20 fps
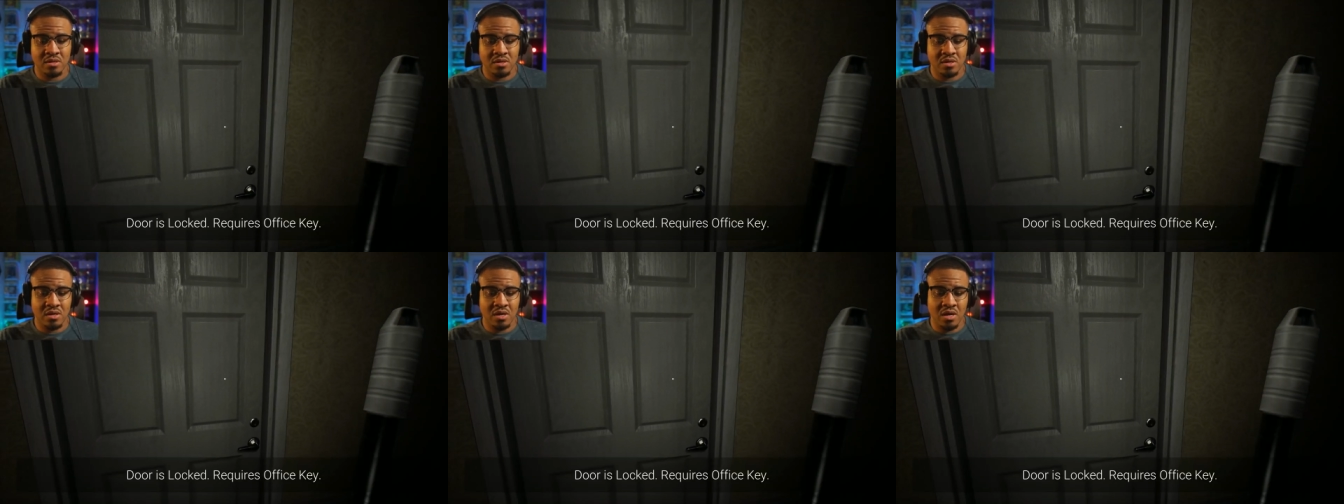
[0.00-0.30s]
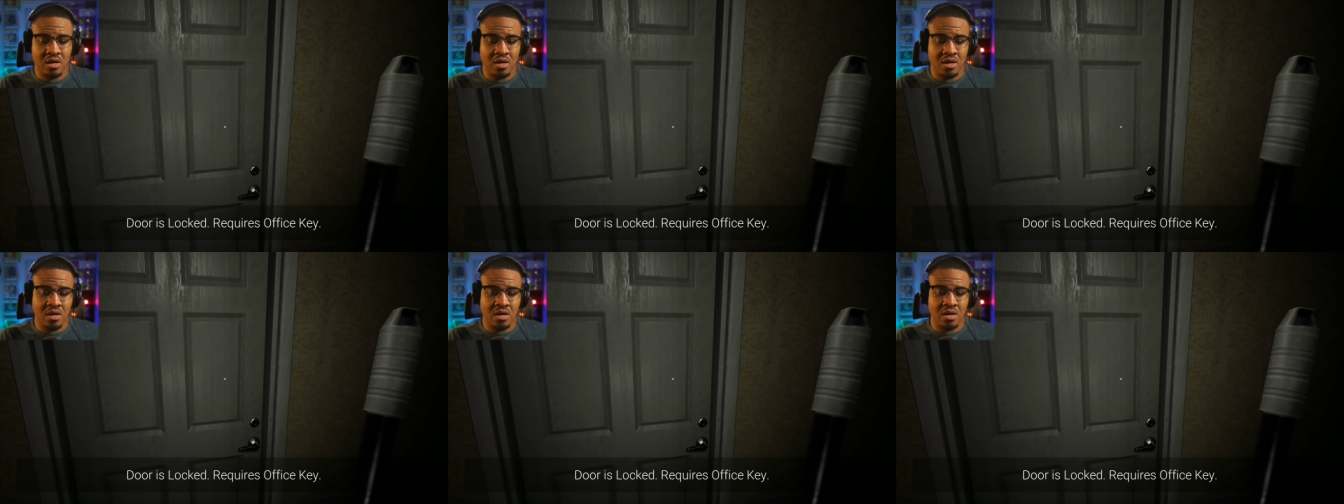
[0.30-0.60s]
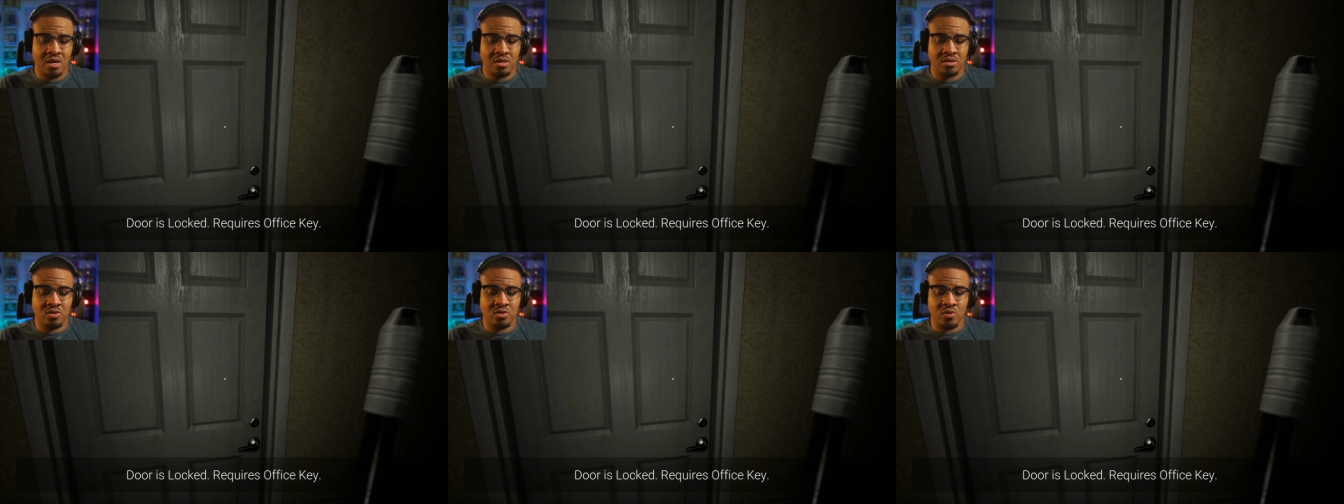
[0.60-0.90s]

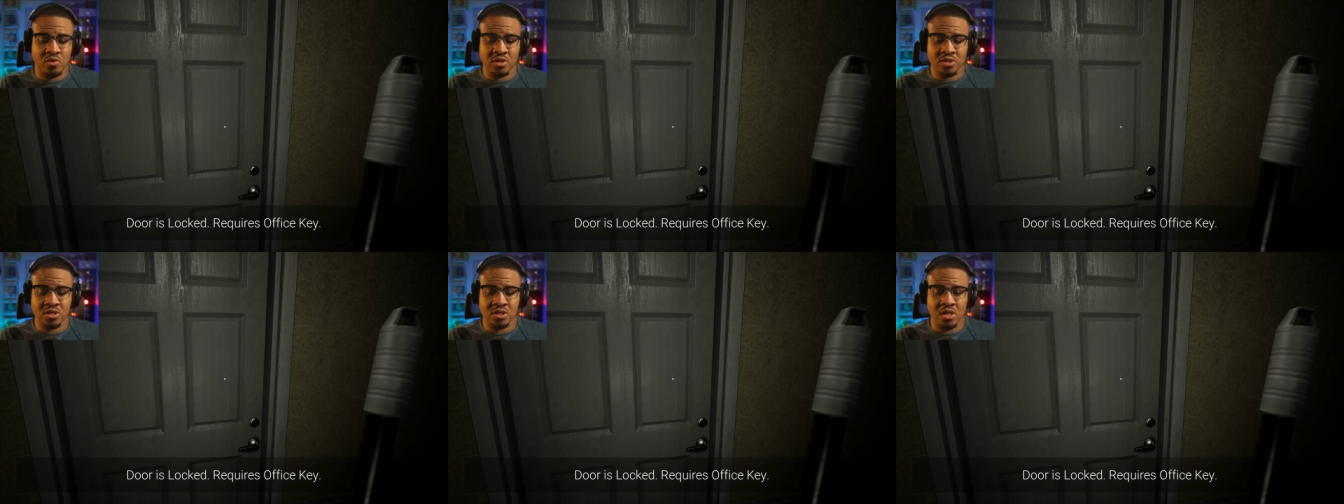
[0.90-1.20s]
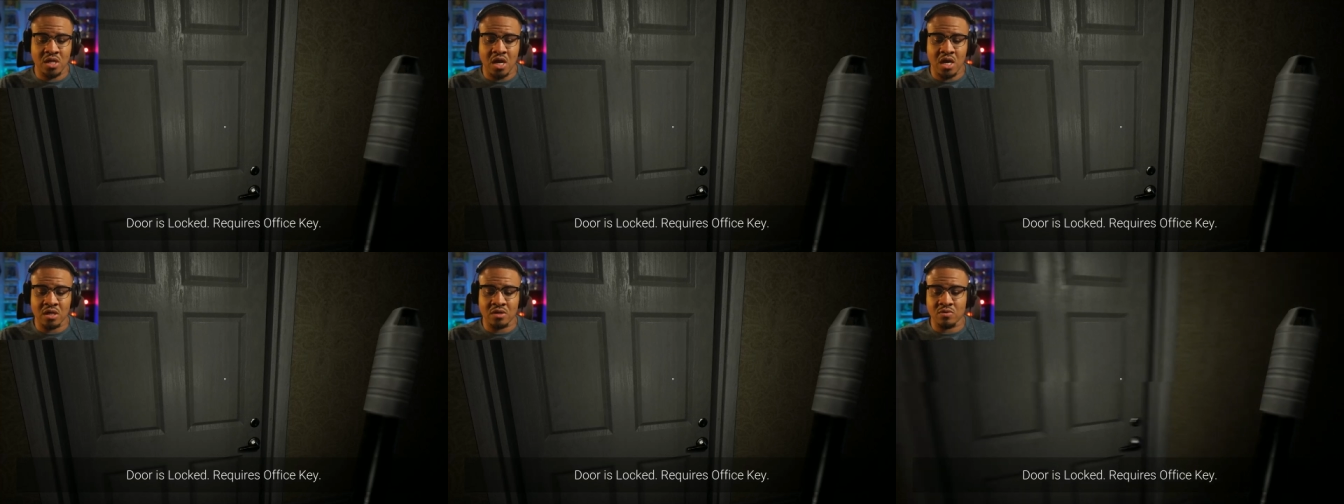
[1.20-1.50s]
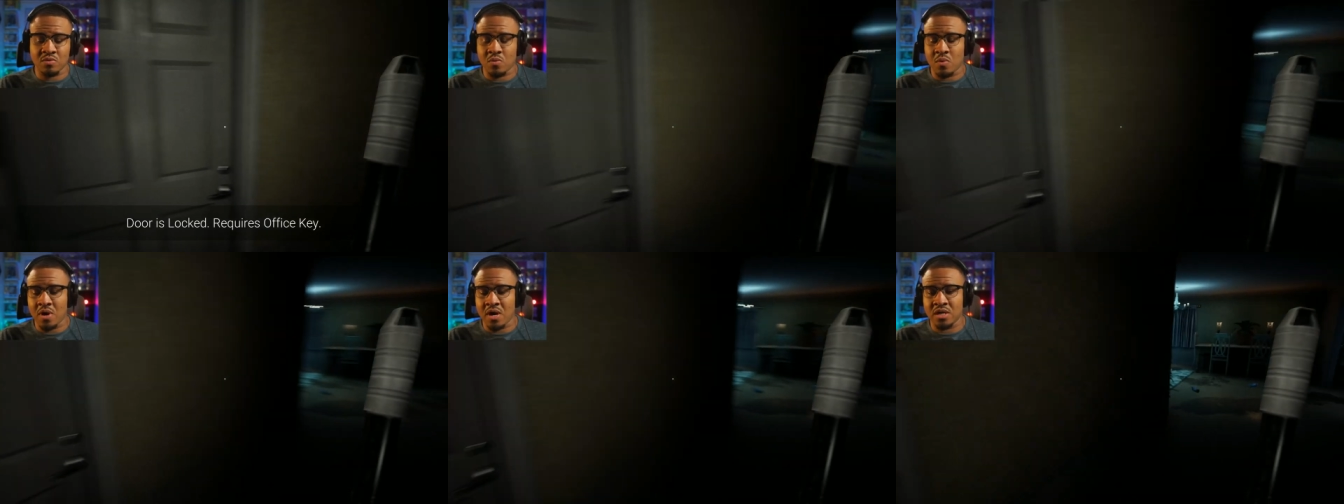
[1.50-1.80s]
Doors lock
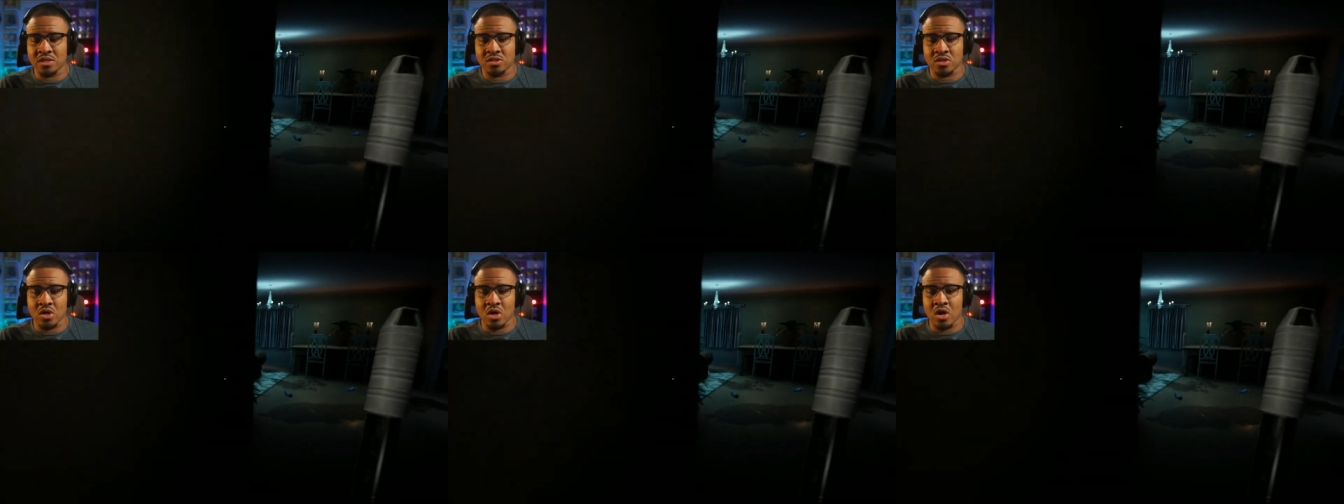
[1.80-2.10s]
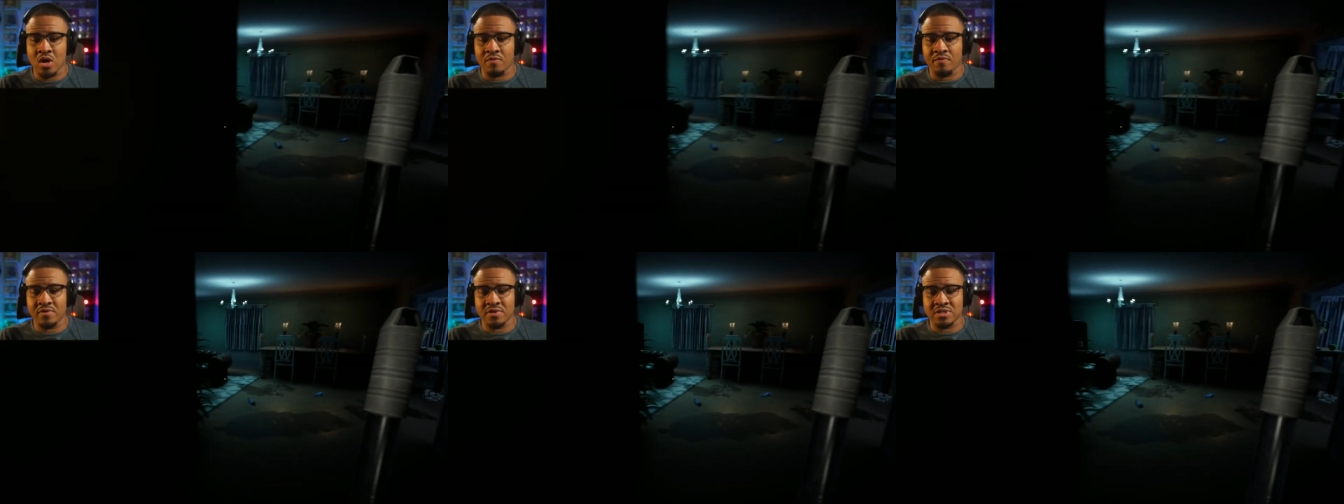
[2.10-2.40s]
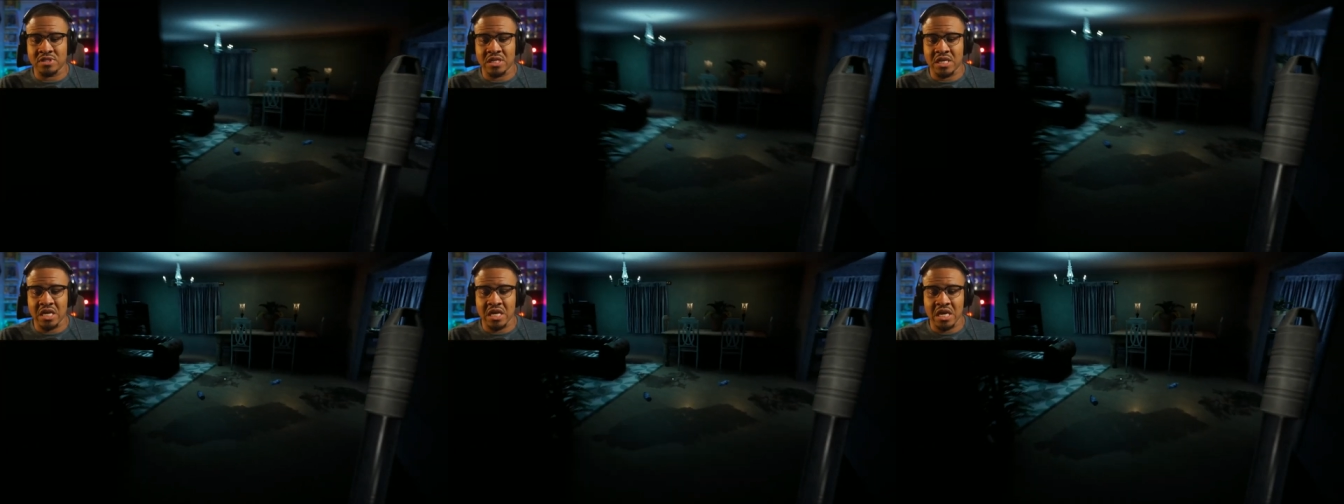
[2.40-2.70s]
requires
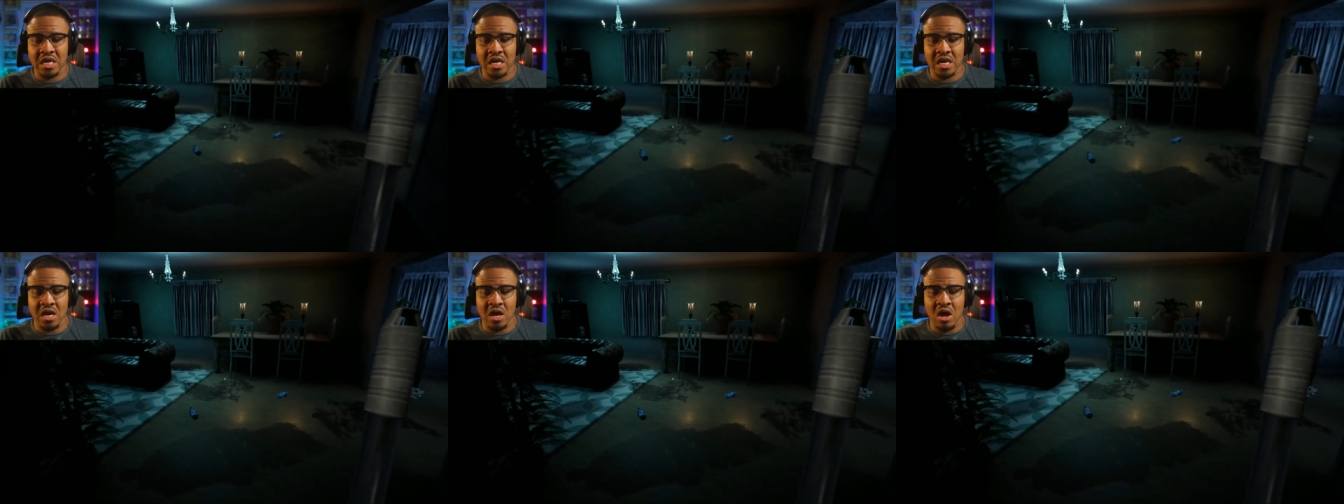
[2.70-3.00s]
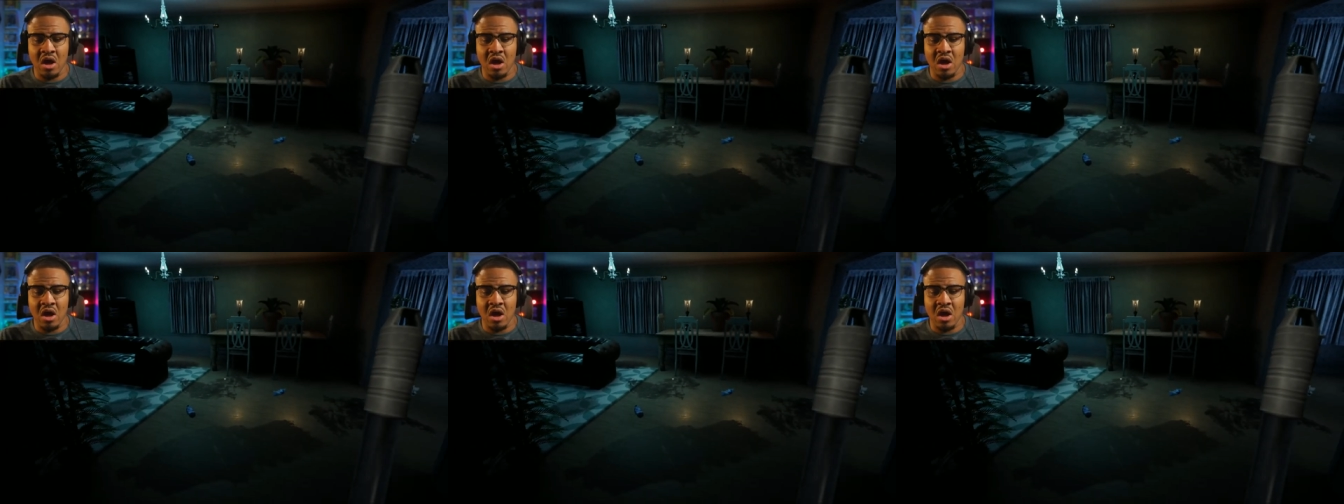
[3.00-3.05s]
office key.